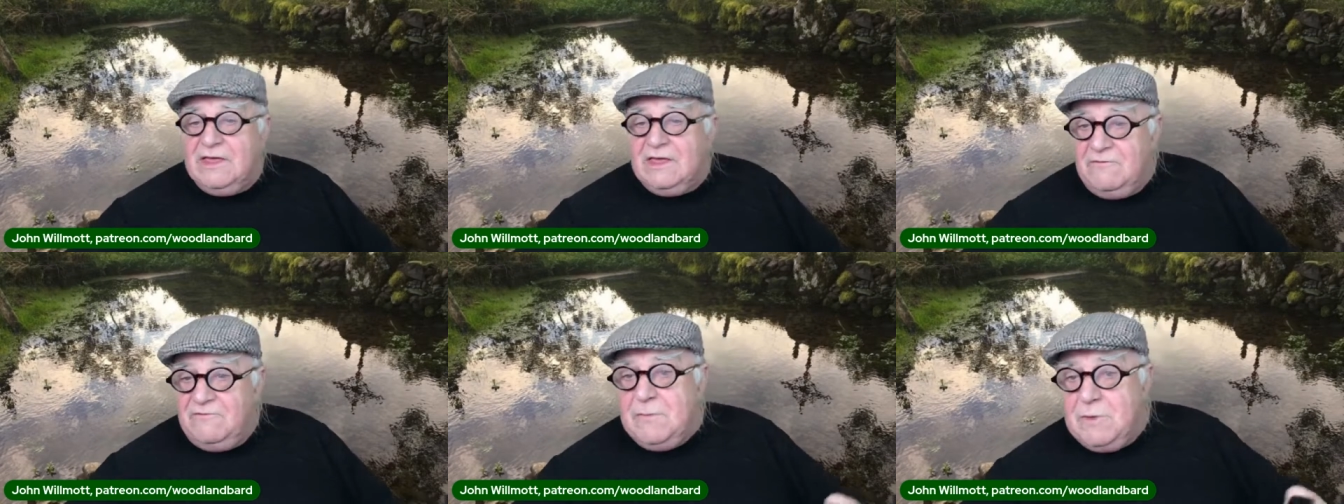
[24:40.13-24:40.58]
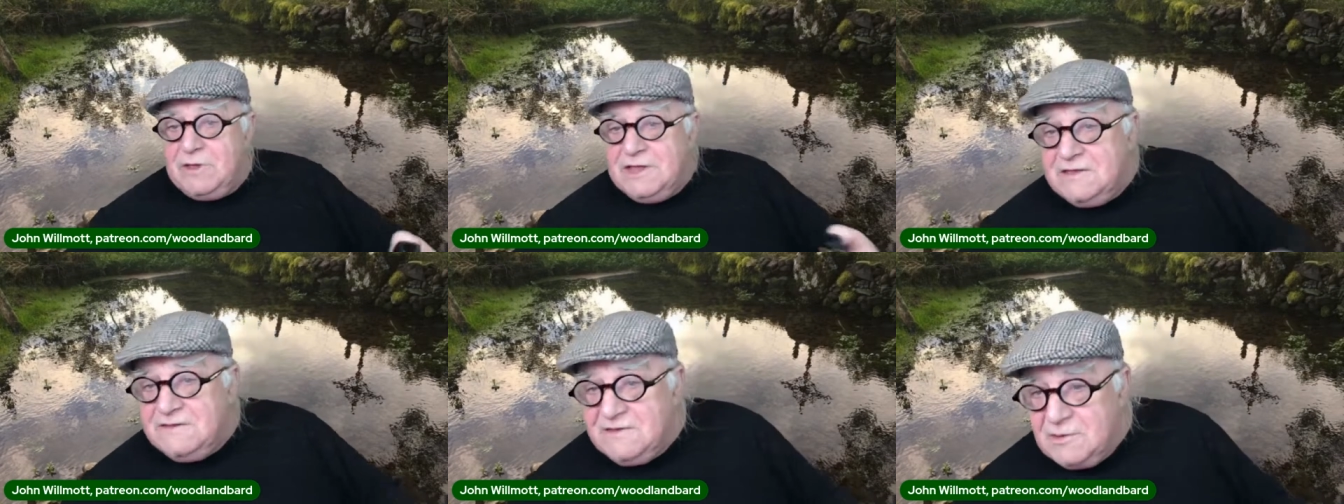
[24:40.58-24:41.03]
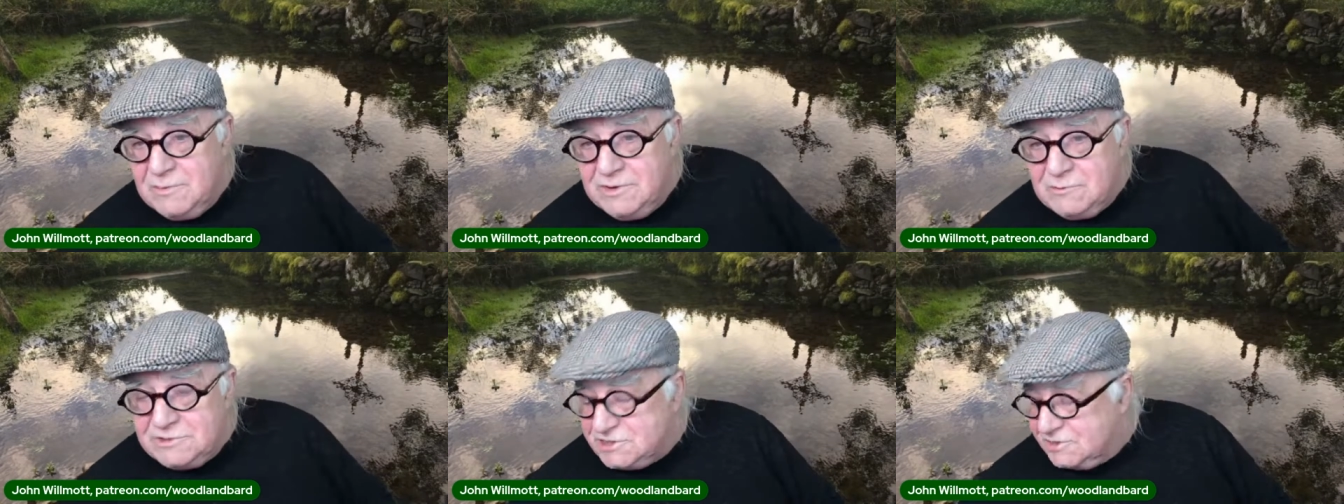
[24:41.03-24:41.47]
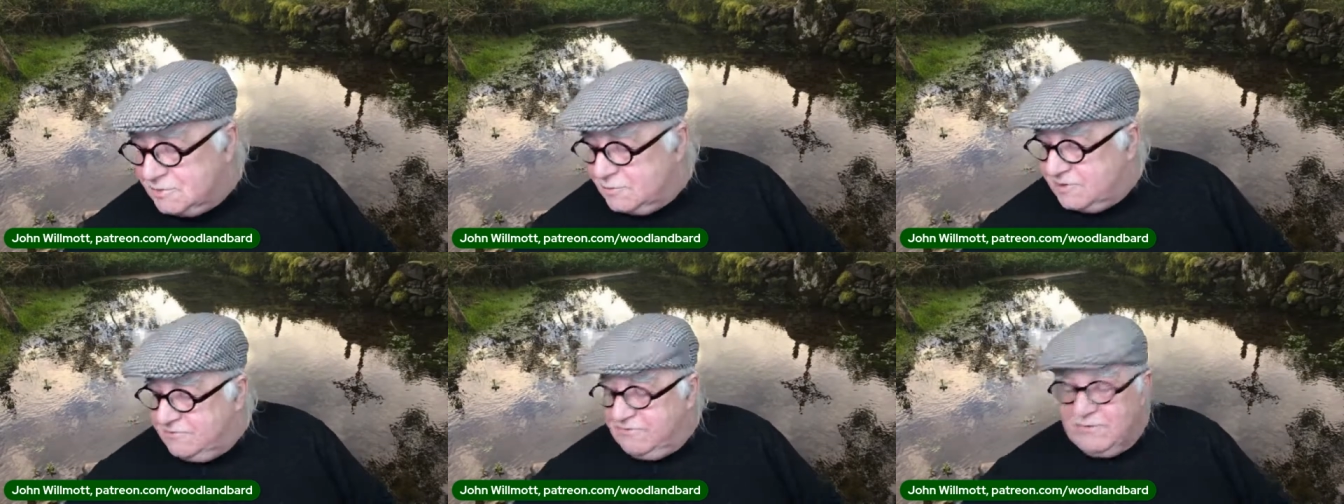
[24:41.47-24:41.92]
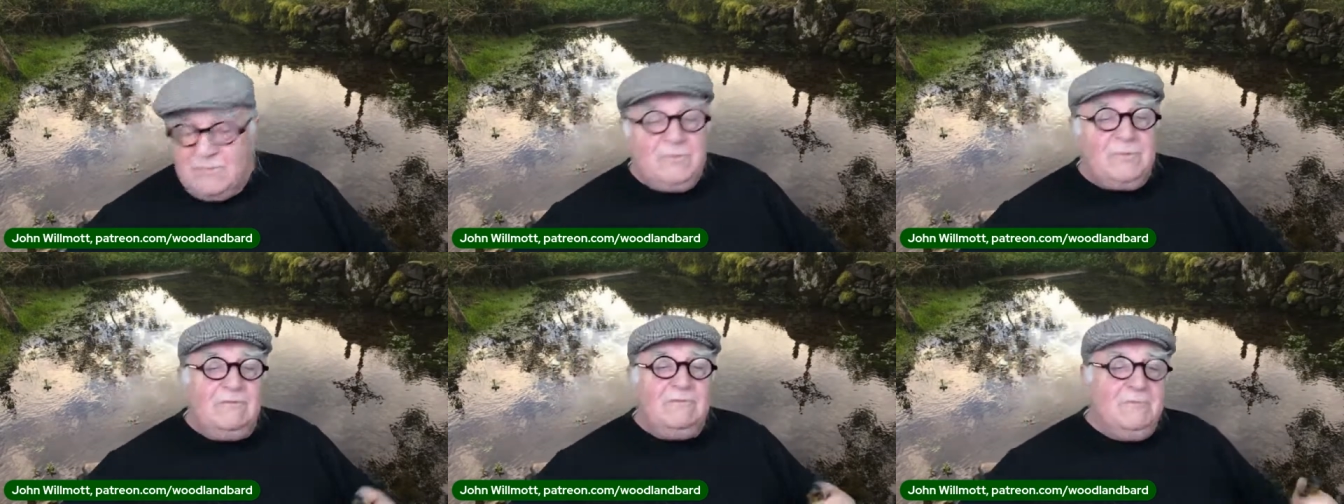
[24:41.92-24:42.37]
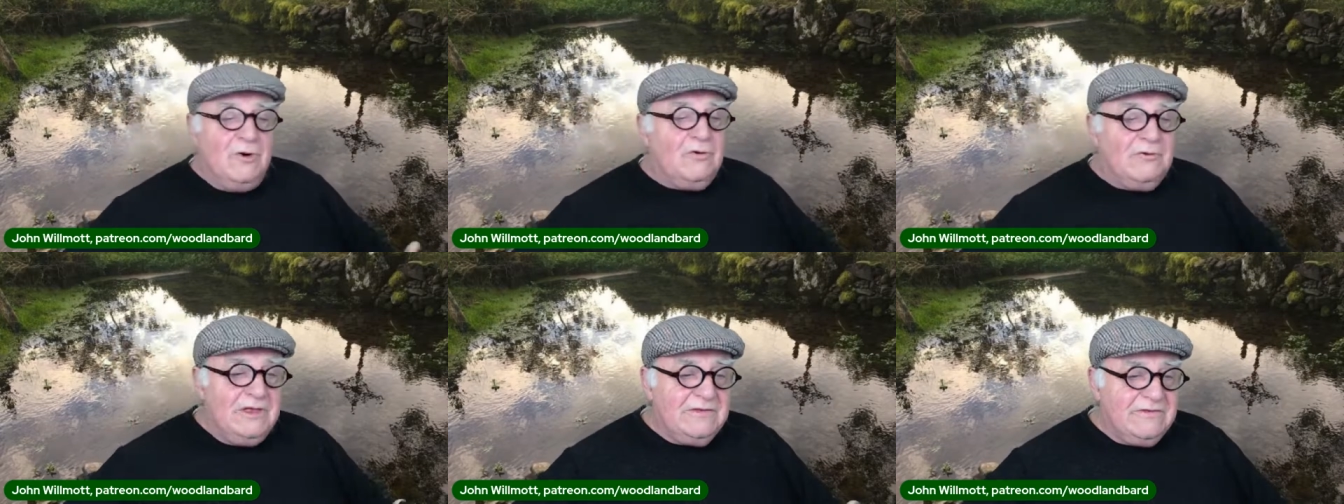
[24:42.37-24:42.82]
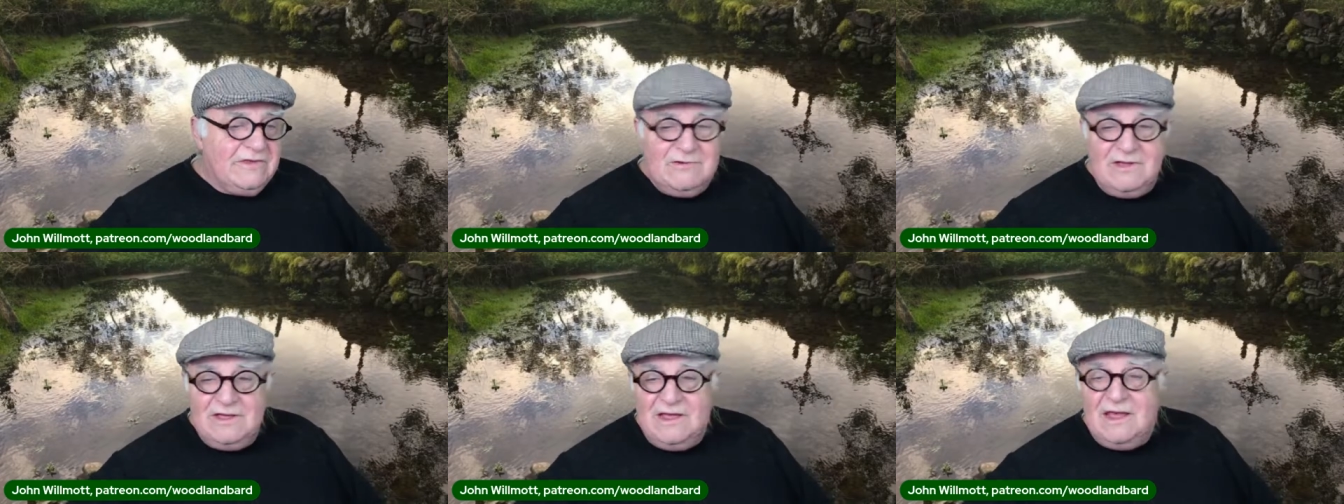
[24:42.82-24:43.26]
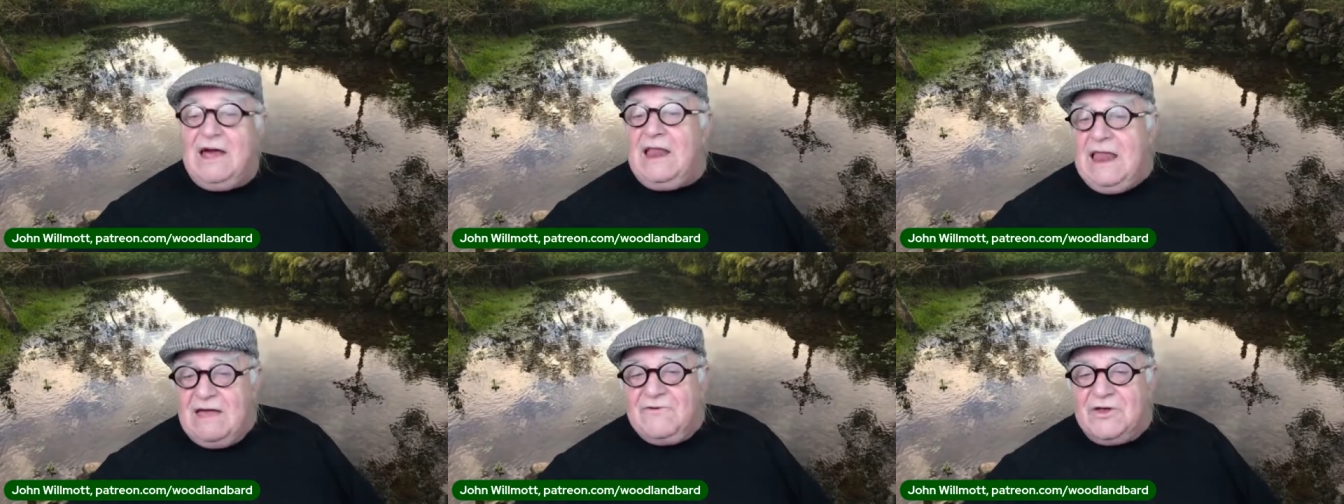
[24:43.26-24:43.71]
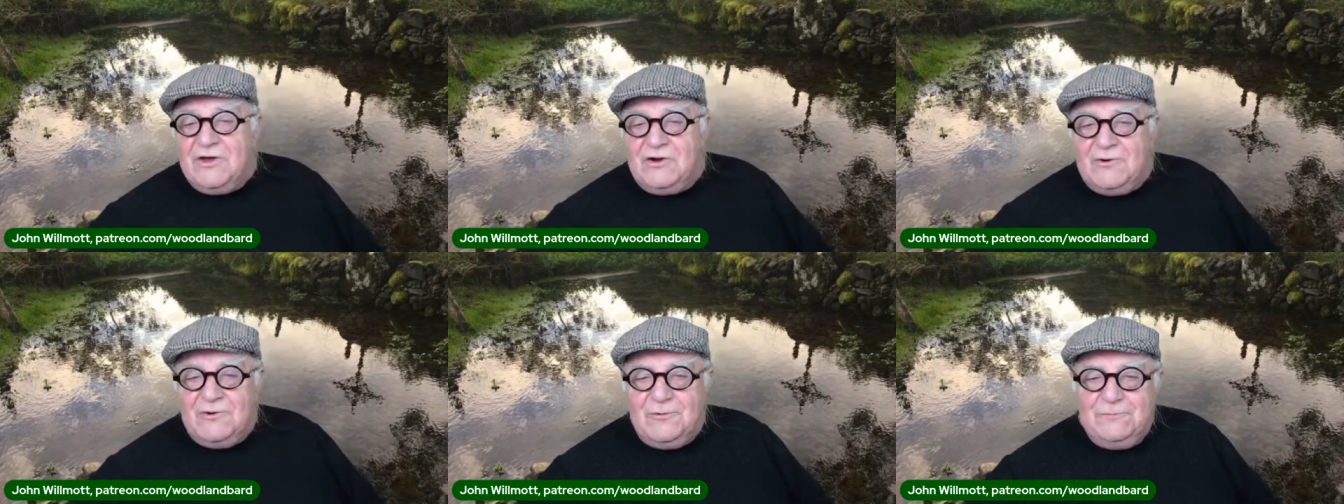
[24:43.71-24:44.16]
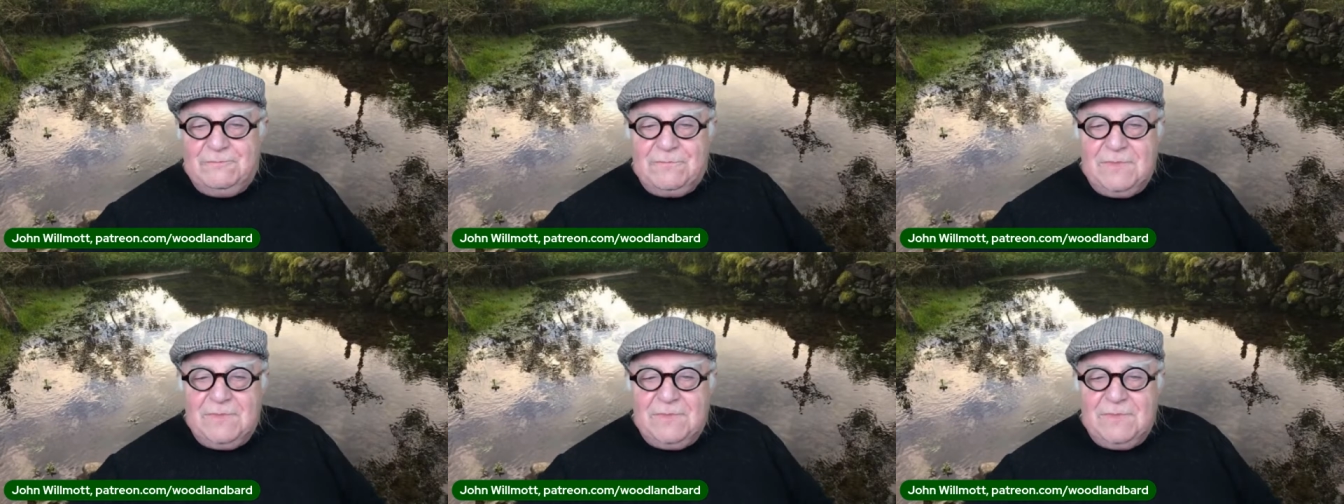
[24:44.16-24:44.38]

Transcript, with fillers: If anybody can tell me which of the wells for baldness, I'll, I'll have a go.